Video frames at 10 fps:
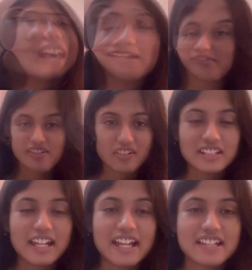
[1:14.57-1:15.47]

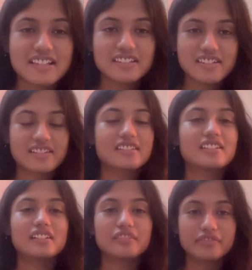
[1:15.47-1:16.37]
Amazon has
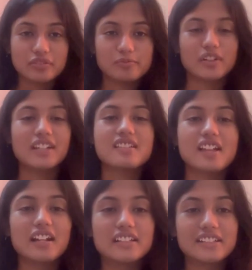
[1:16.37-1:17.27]
listed a few
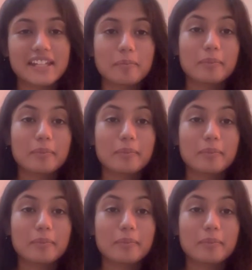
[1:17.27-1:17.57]
points under their